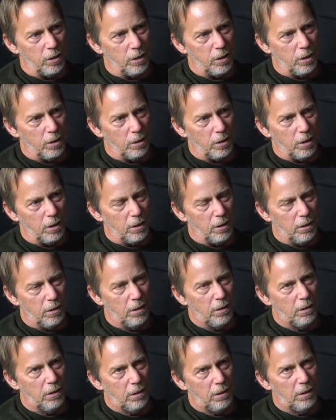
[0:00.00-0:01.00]
So
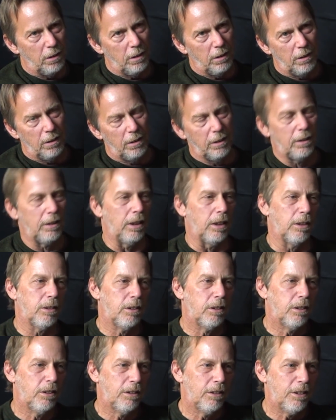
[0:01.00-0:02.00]

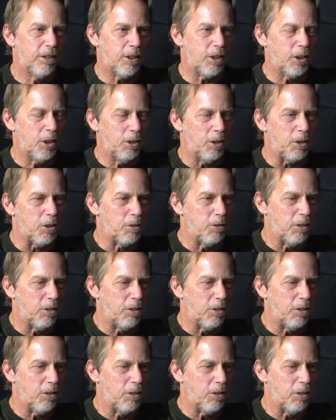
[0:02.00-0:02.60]
it's a curious